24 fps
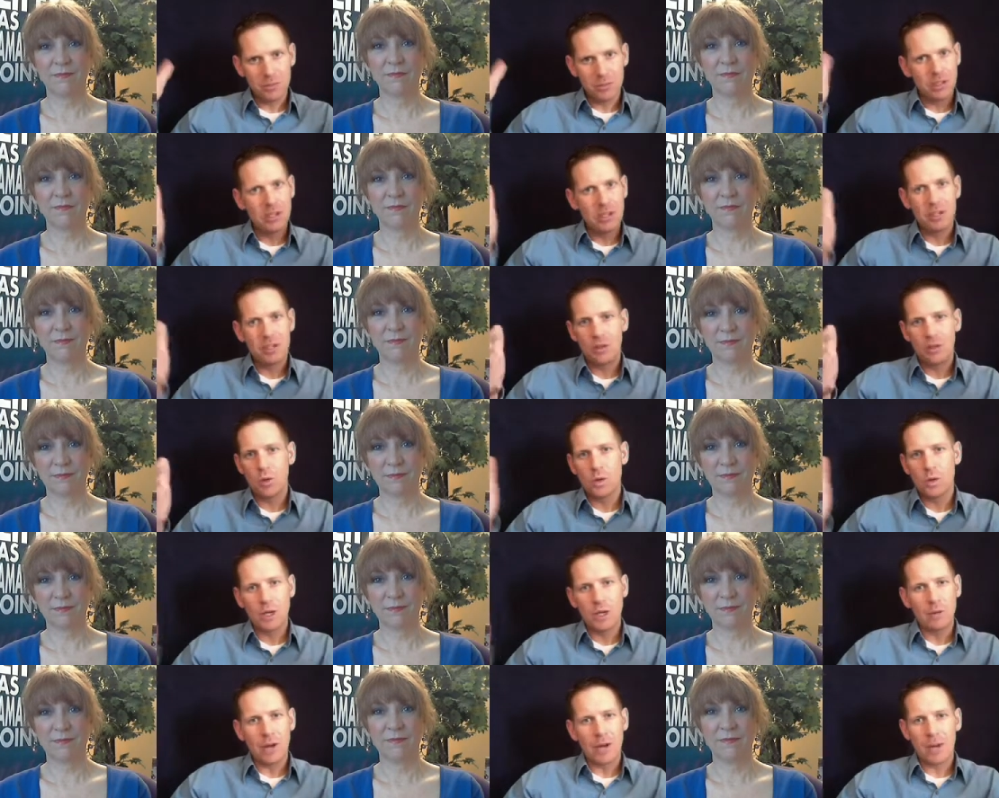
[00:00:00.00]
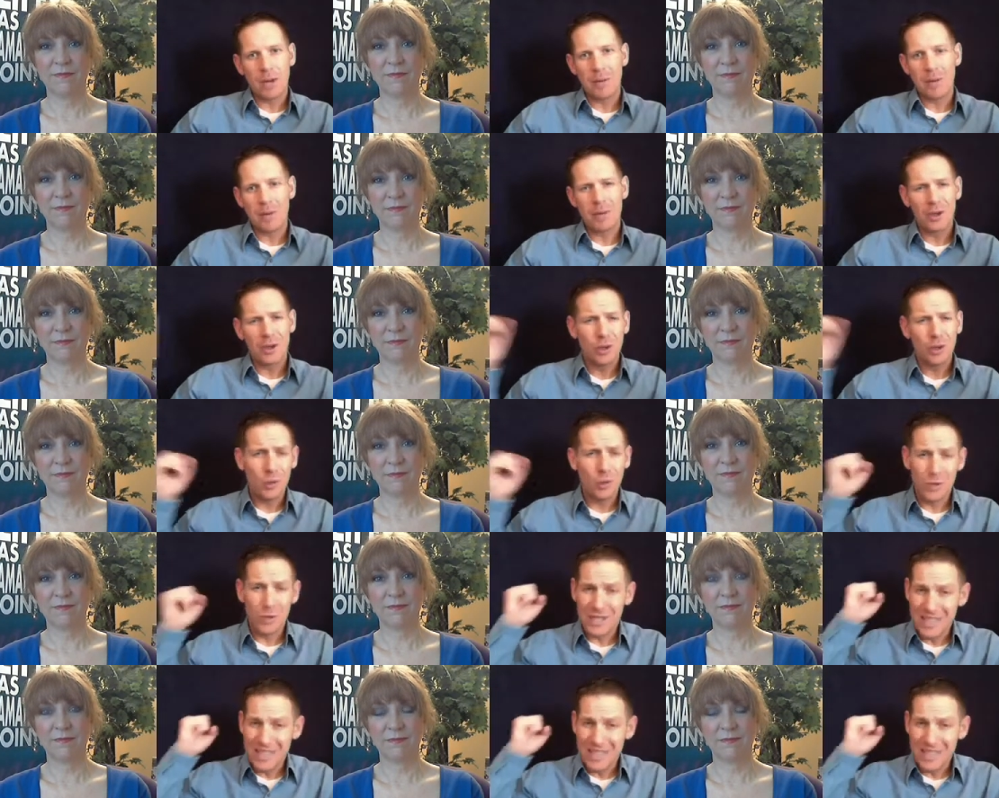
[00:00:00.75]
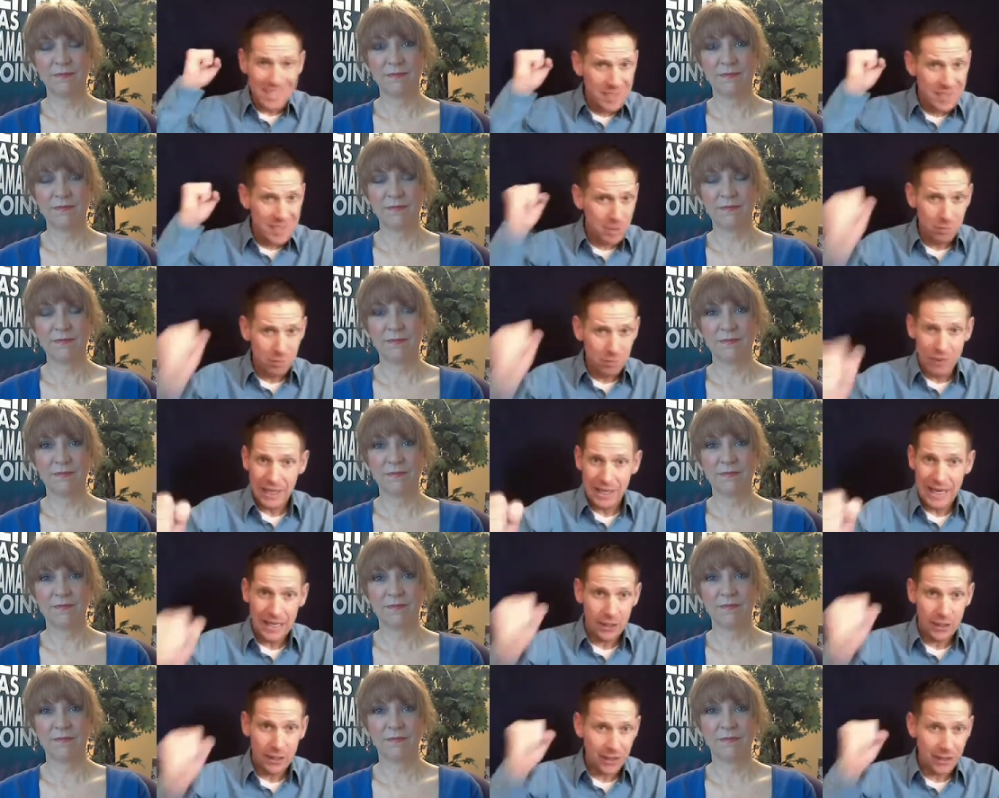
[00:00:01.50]
Speaker 1: Millionaire 20 Rob Emmerich, who is a
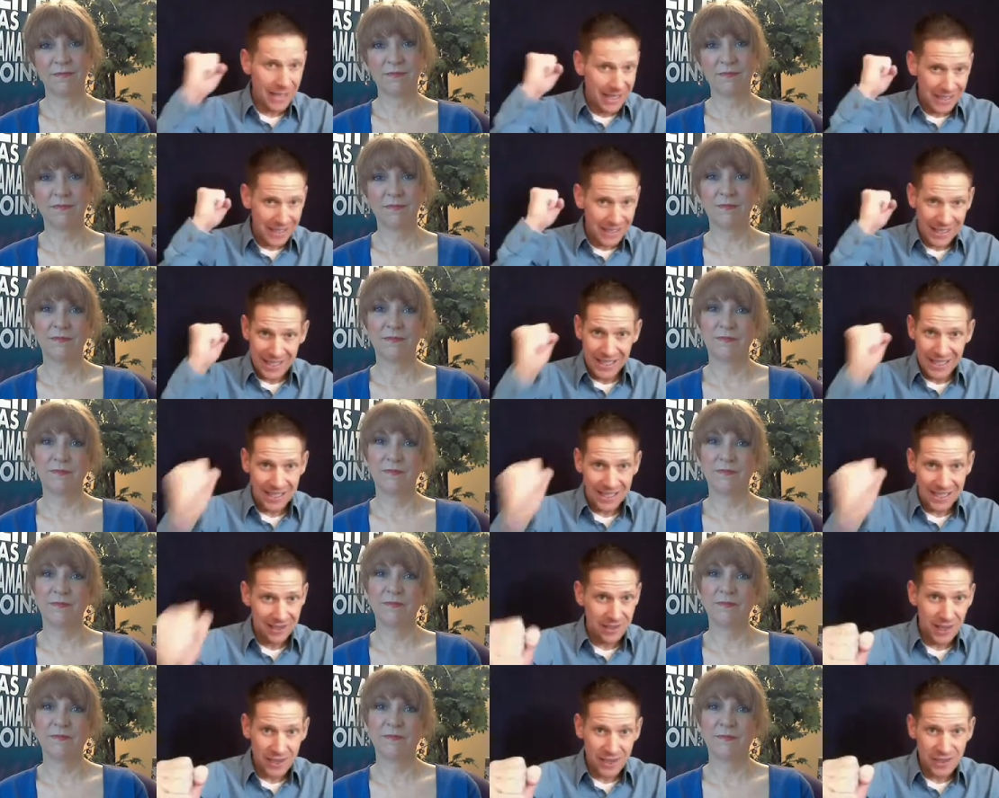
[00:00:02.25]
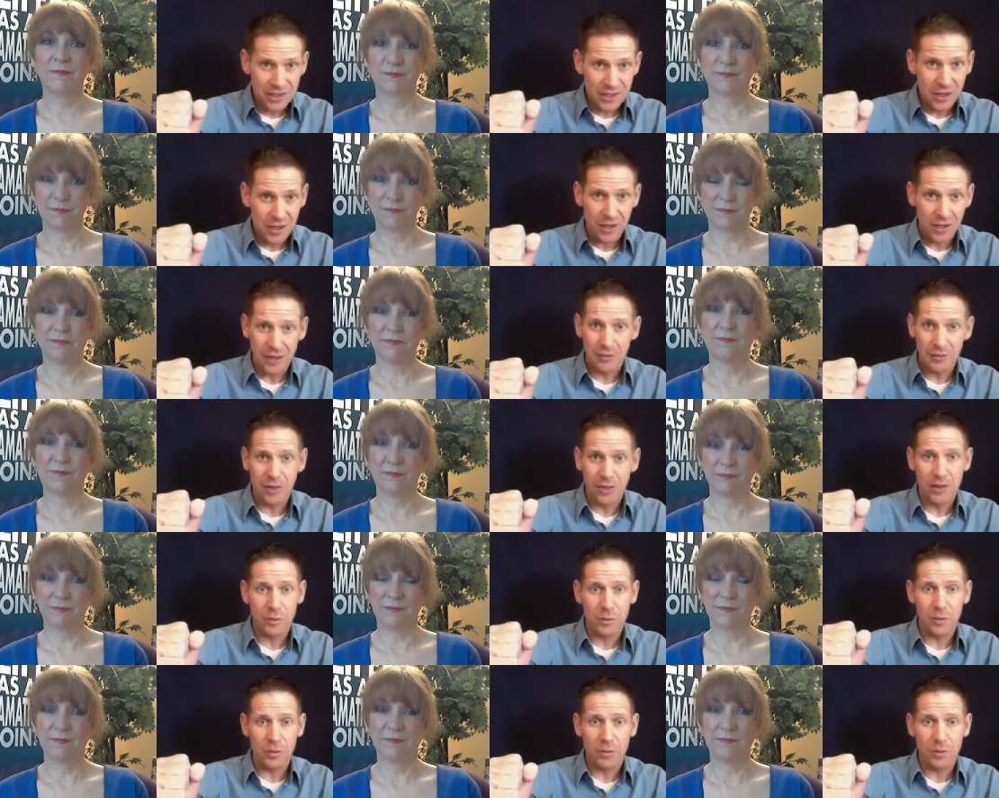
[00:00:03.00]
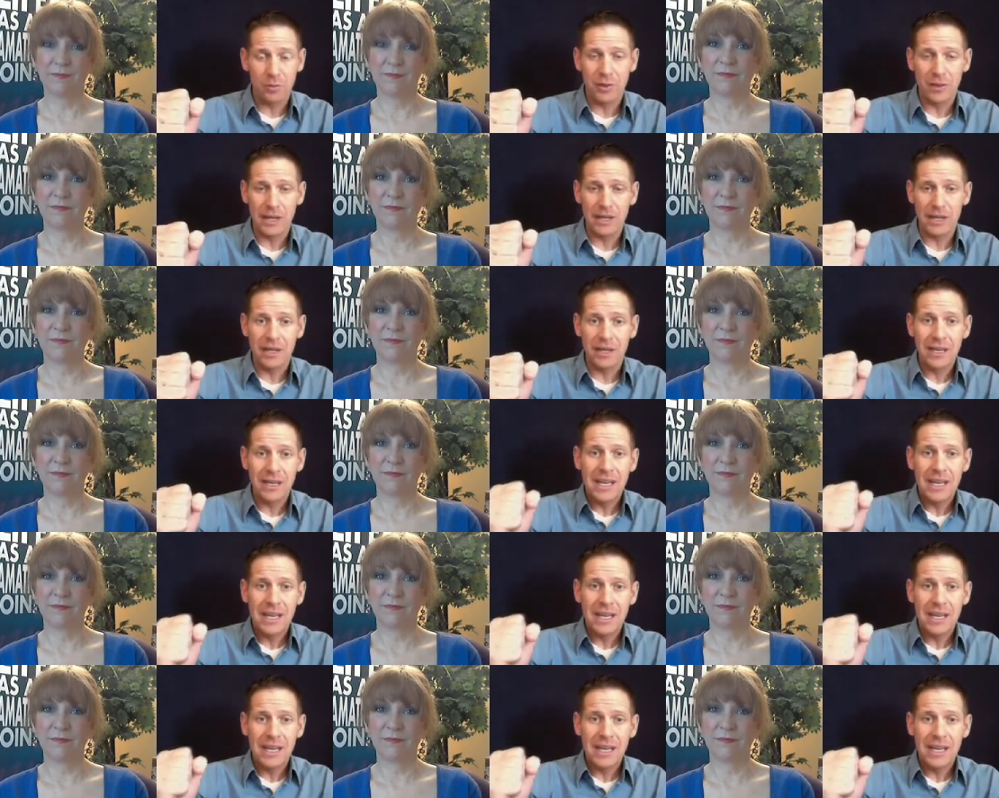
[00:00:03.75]
planner and he does start everything with a plan,